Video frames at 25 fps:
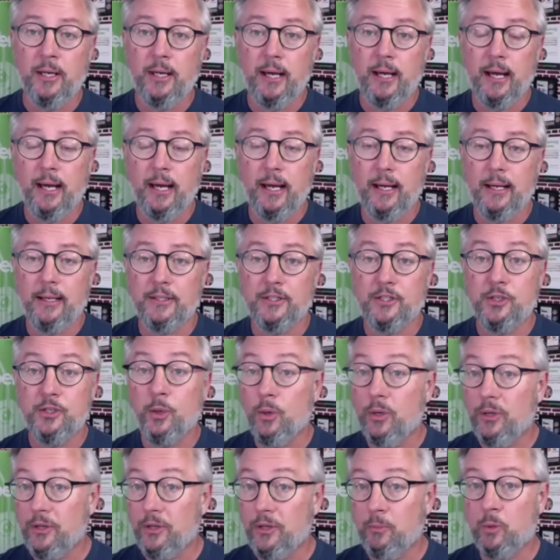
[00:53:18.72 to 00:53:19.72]
Uh,
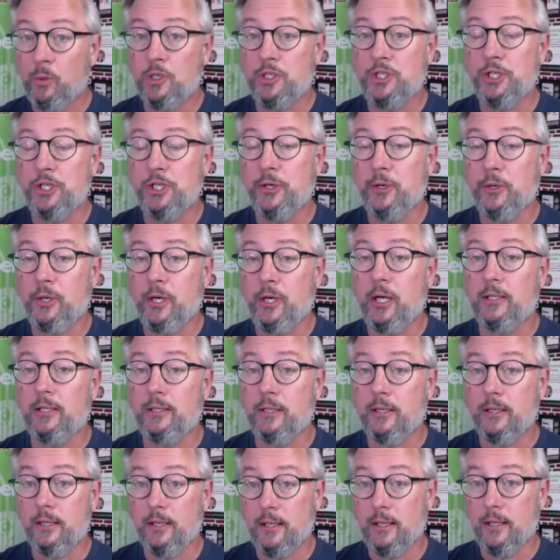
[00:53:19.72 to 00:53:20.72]
two of them were geo,
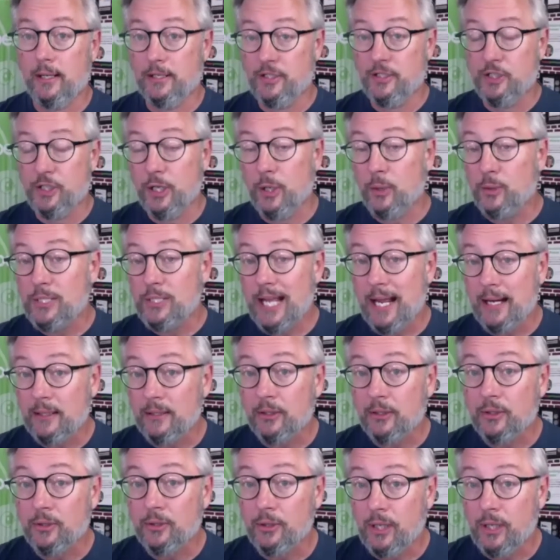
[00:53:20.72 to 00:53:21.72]
uh,
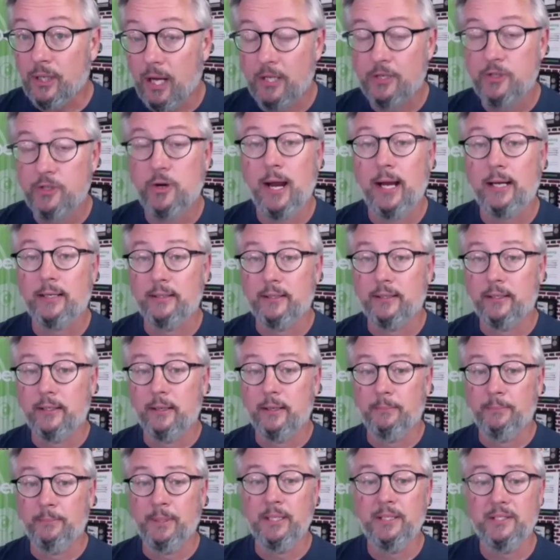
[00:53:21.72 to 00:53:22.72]
geotechnical contracting
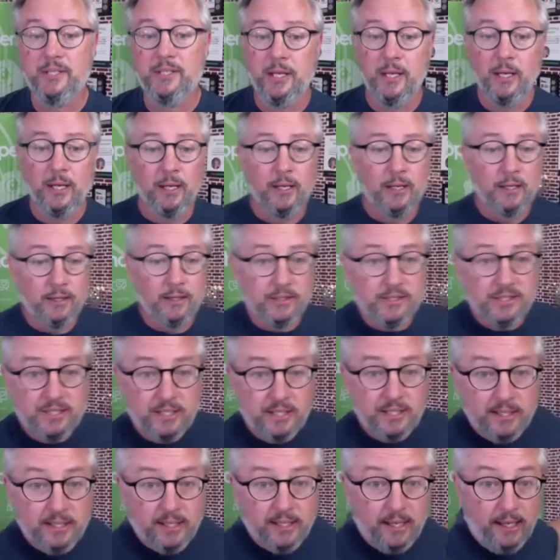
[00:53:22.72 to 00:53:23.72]
companies. You
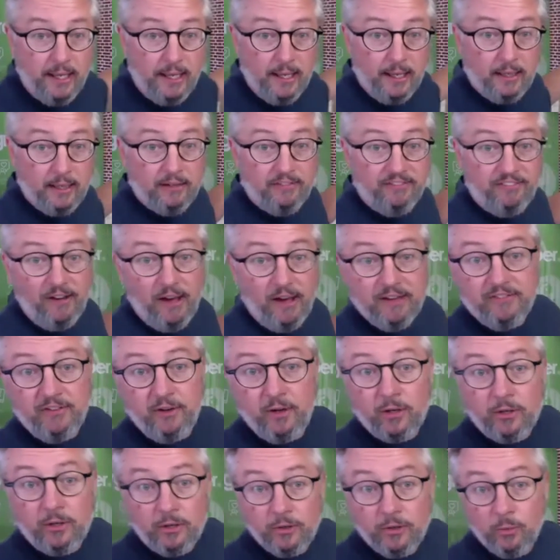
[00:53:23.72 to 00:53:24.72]
see the Inc.
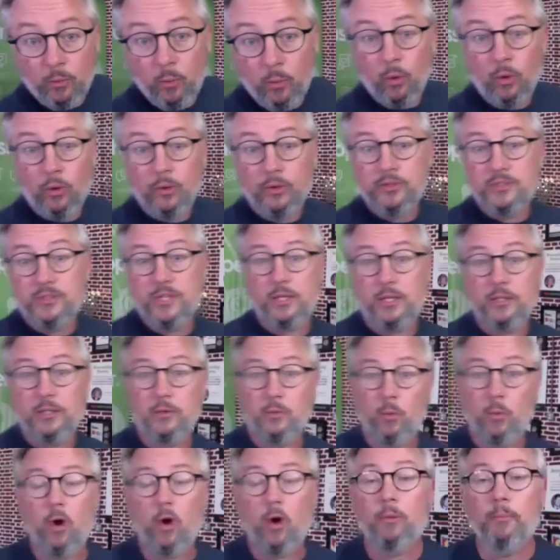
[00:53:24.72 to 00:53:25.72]
500 awards on the
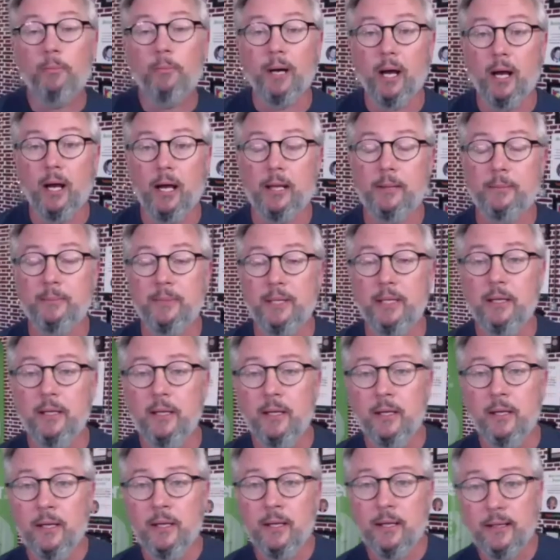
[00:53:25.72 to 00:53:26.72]
wall behind me.
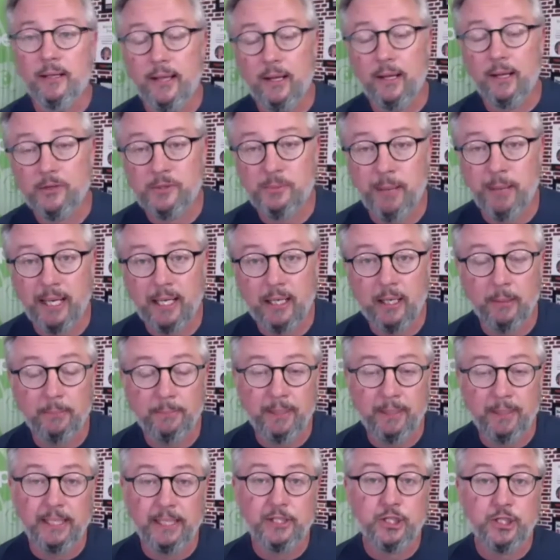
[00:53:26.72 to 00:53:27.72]
That was my
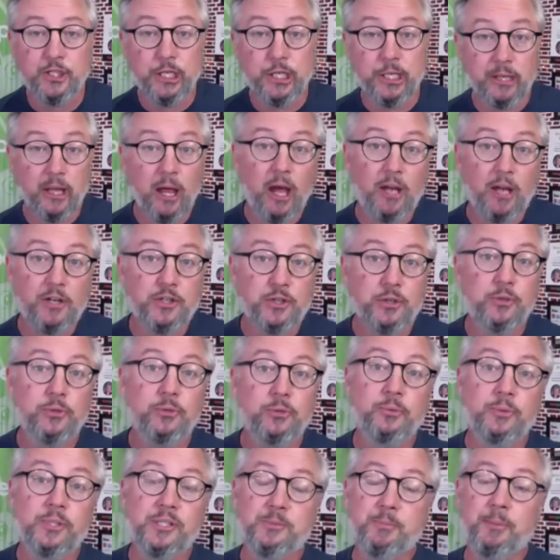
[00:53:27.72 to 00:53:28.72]
company,
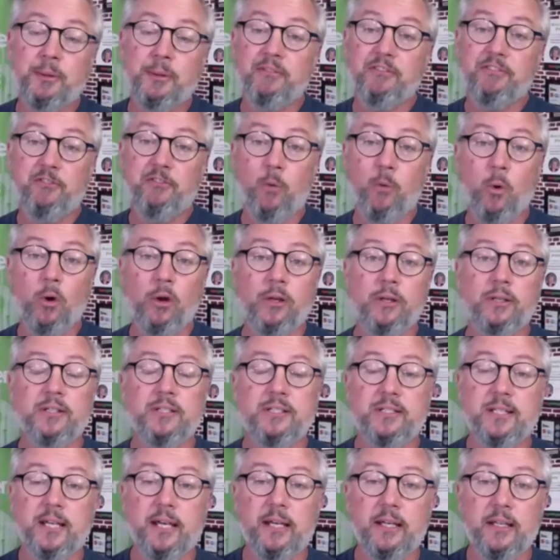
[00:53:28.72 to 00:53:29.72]
Geological. We spent four
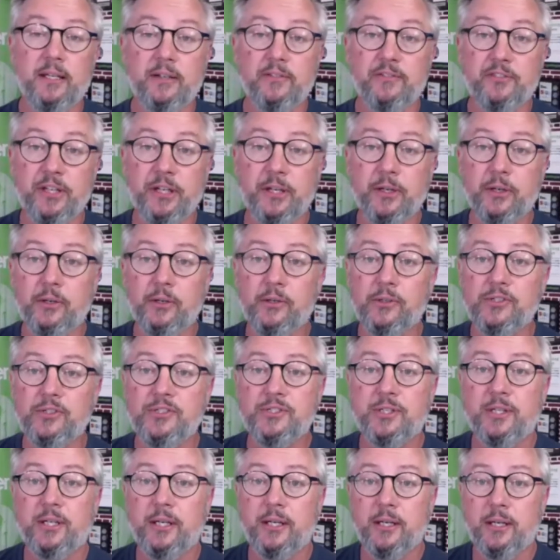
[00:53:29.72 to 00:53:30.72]
consecutive years
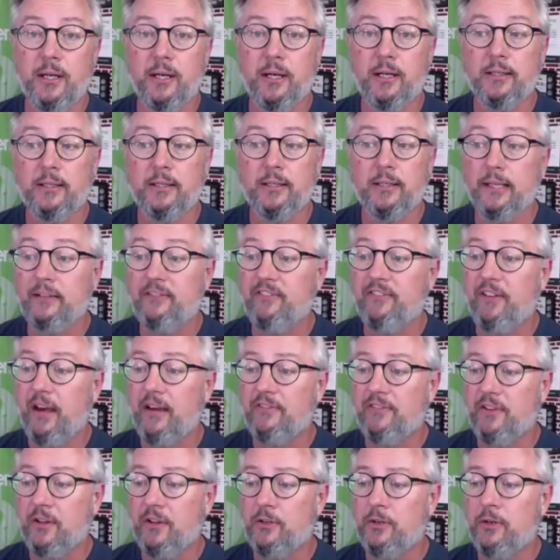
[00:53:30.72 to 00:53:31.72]
uh, on the Inc.
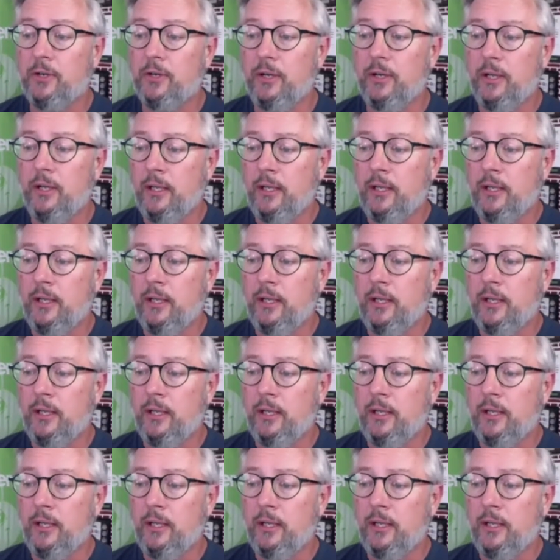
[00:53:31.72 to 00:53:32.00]
500.